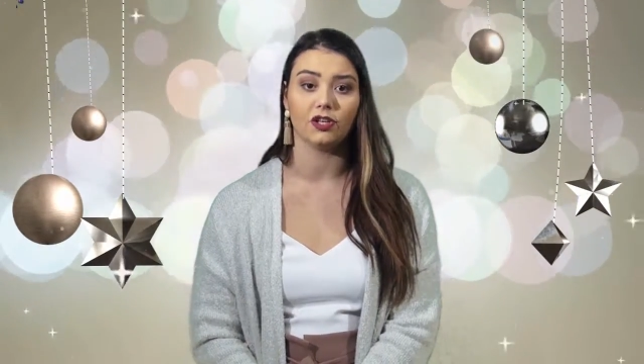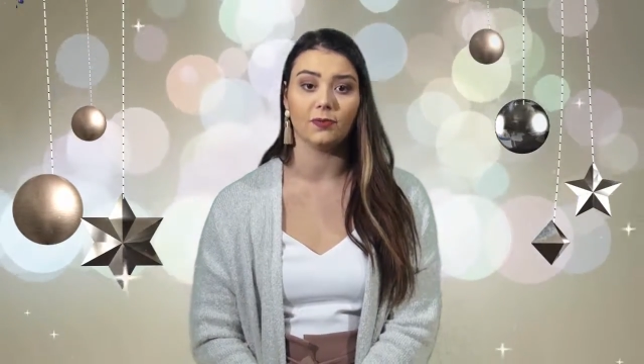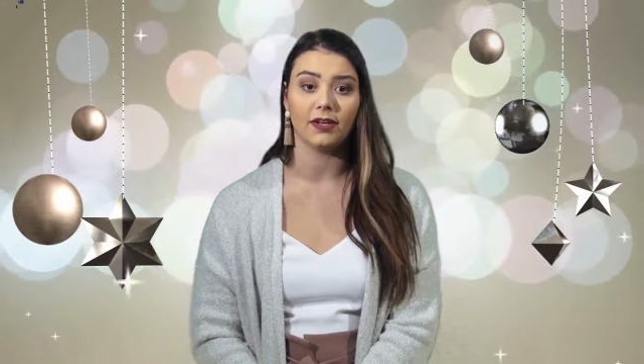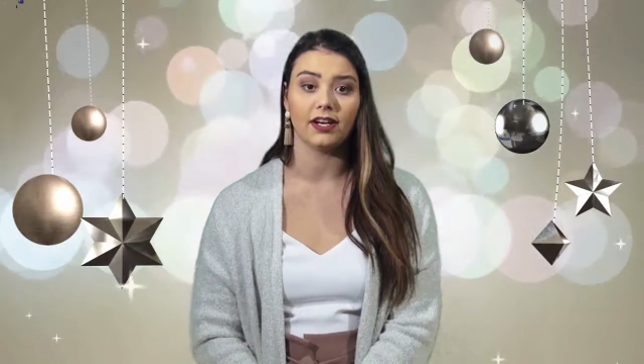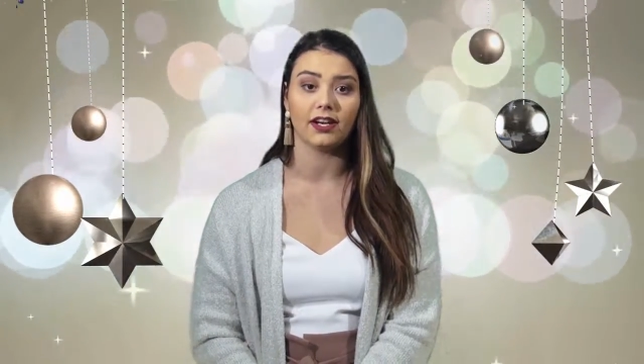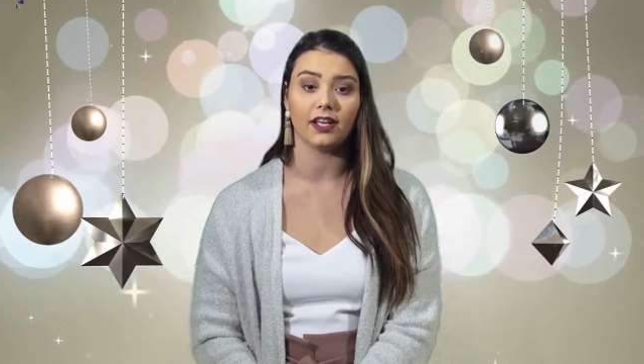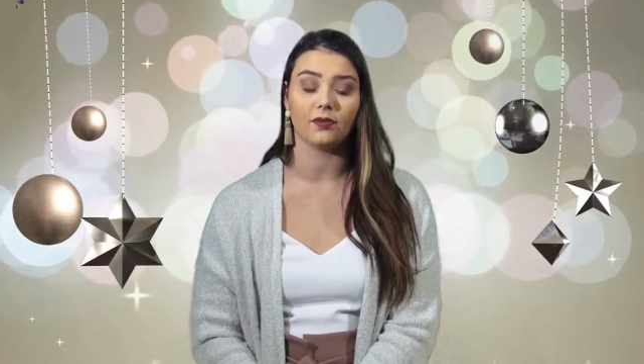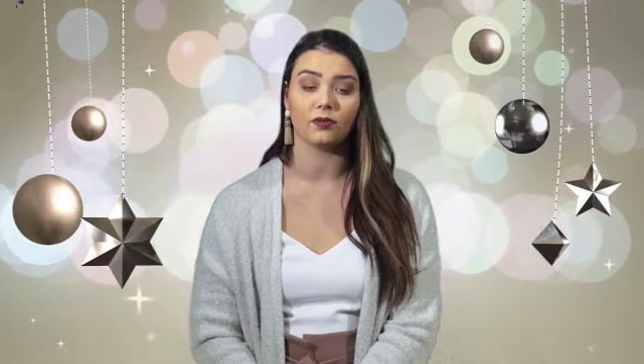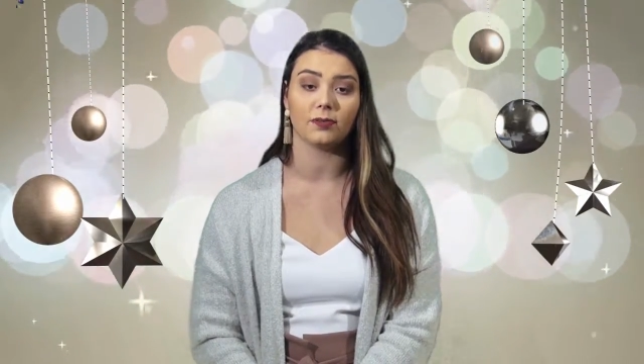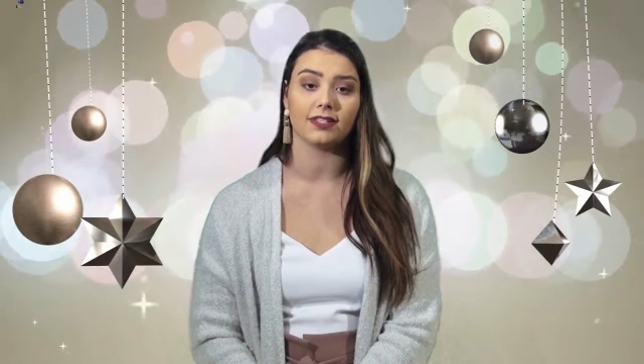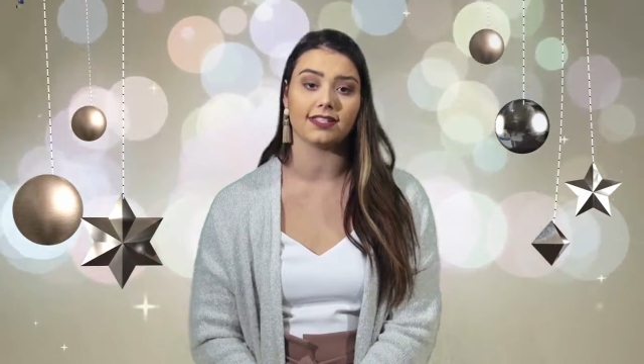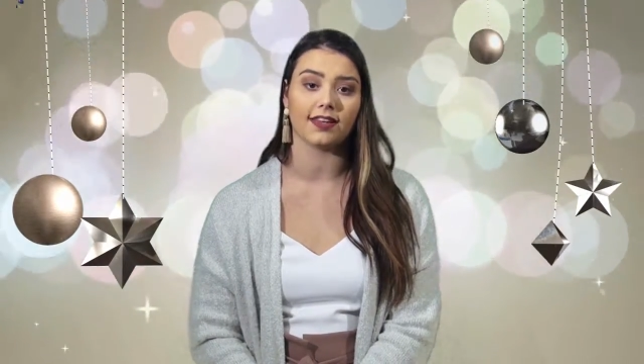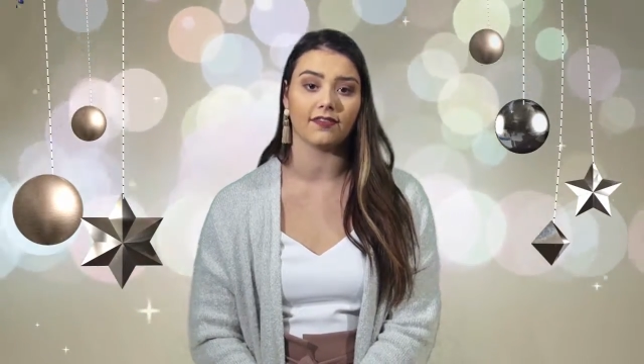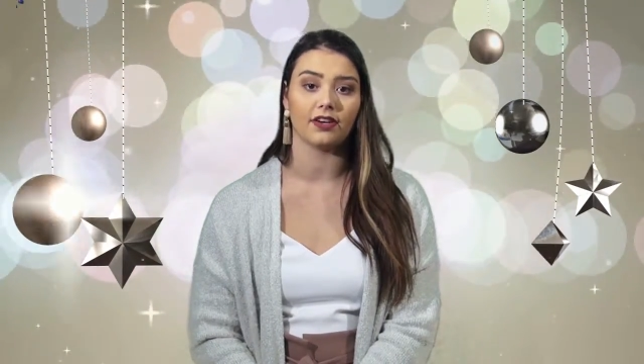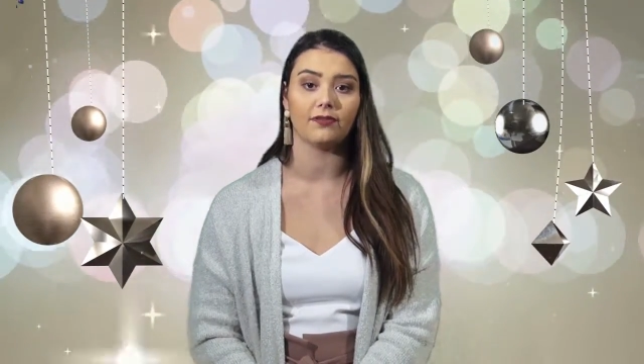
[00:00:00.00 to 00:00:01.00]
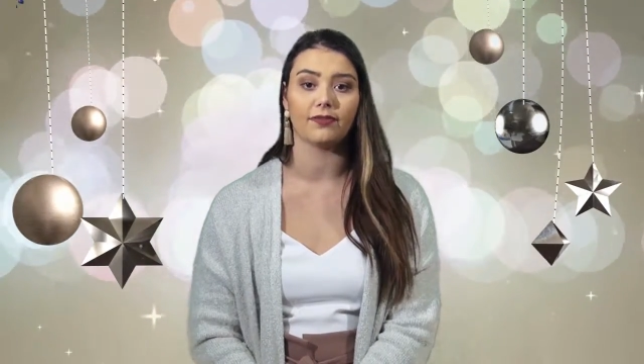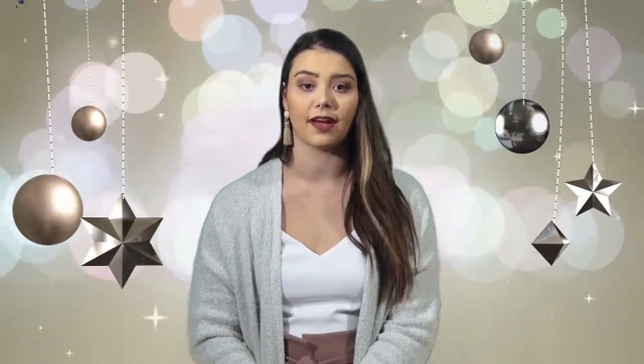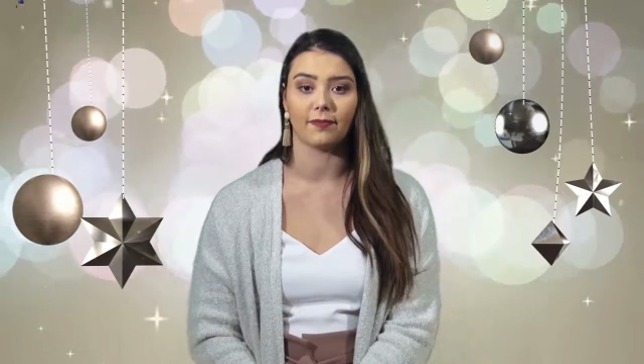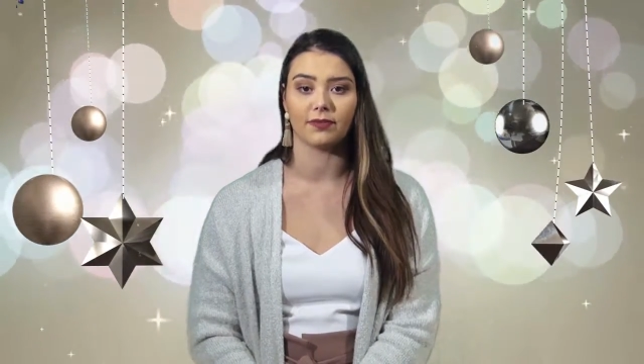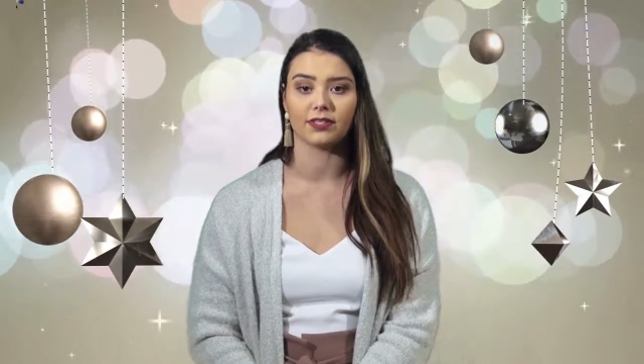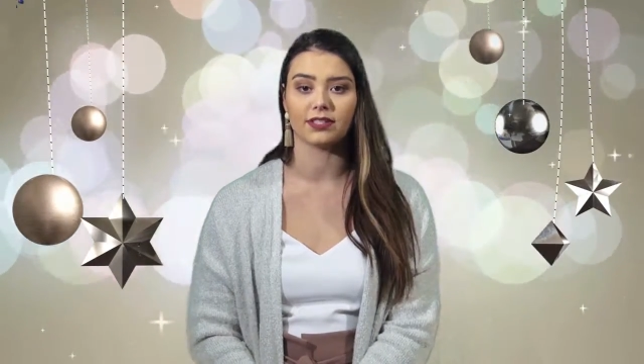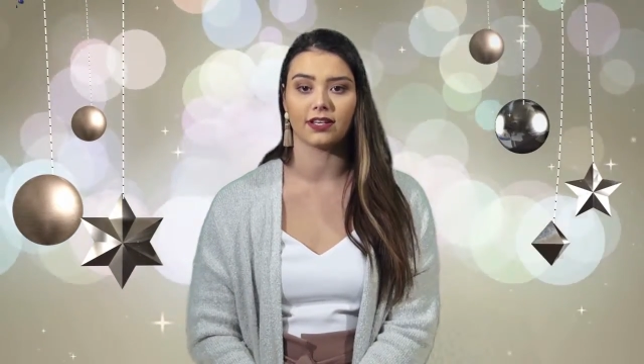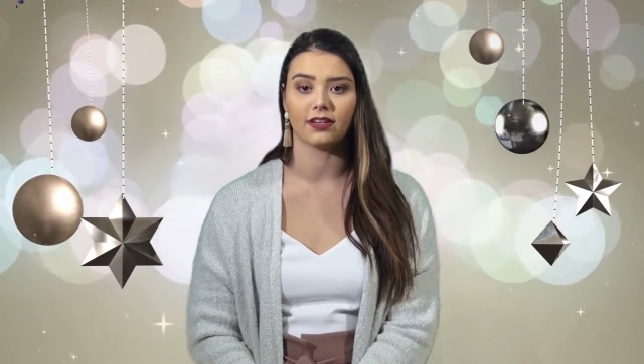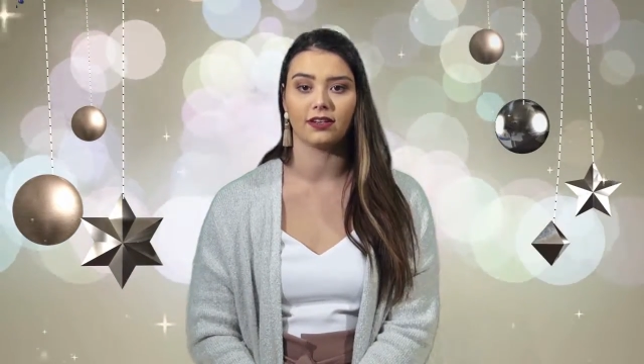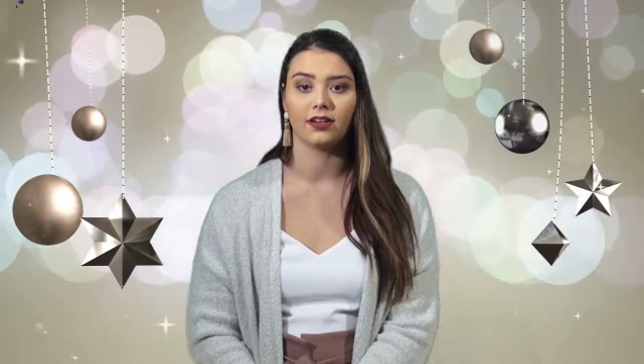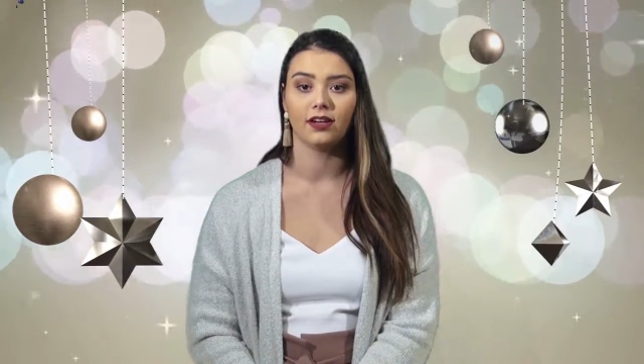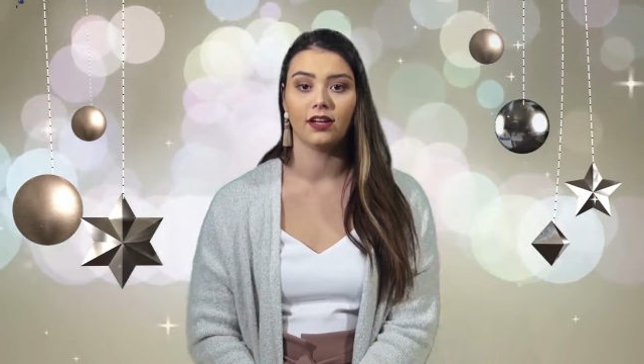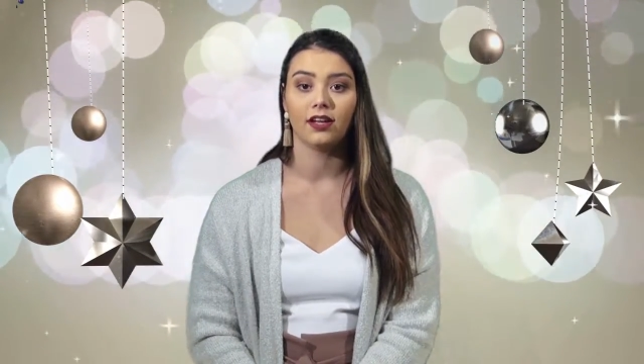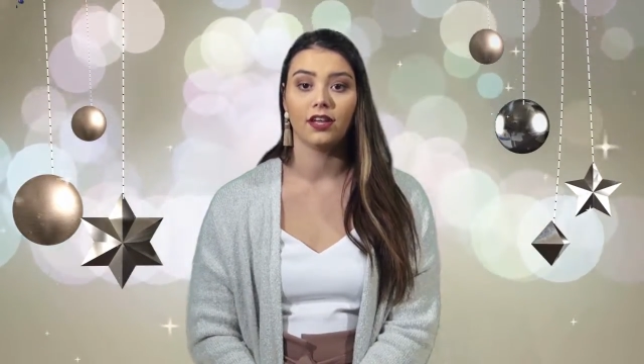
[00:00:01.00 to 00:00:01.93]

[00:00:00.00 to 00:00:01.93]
the humidity will be 75%.